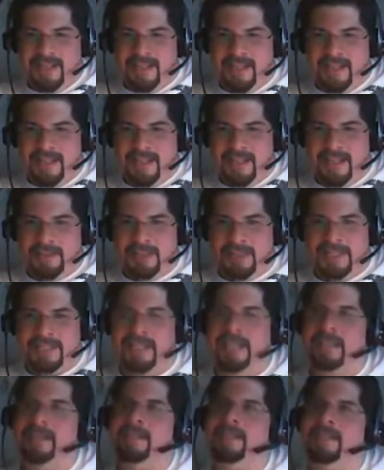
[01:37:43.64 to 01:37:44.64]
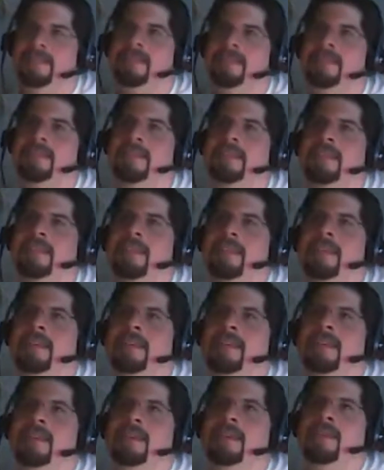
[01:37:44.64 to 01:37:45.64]
let me see.
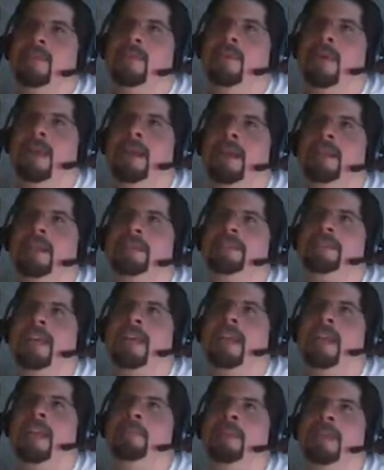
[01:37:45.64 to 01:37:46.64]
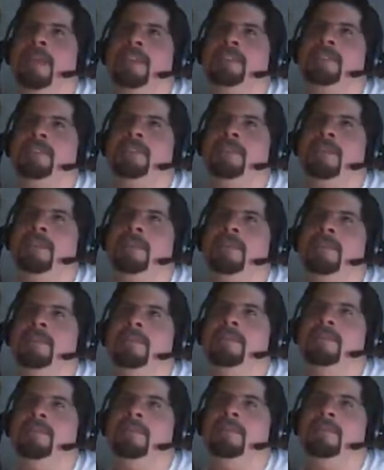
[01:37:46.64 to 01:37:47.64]
What else can I mess
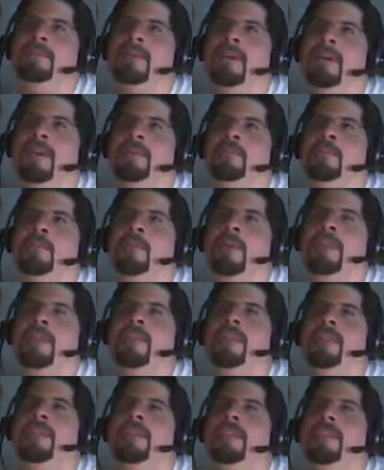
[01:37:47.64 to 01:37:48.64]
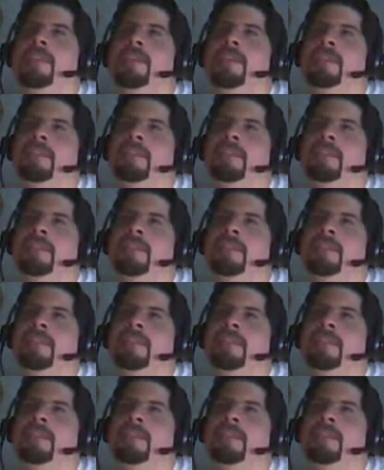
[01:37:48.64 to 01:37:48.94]
you up with?